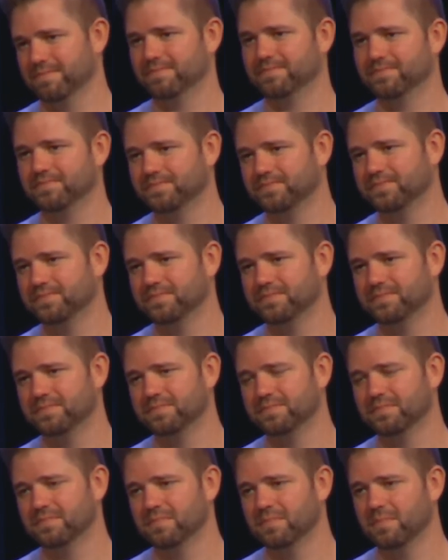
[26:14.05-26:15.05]

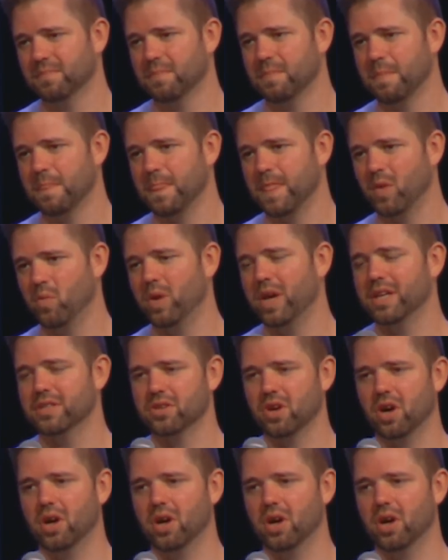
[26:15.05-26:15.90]
And we get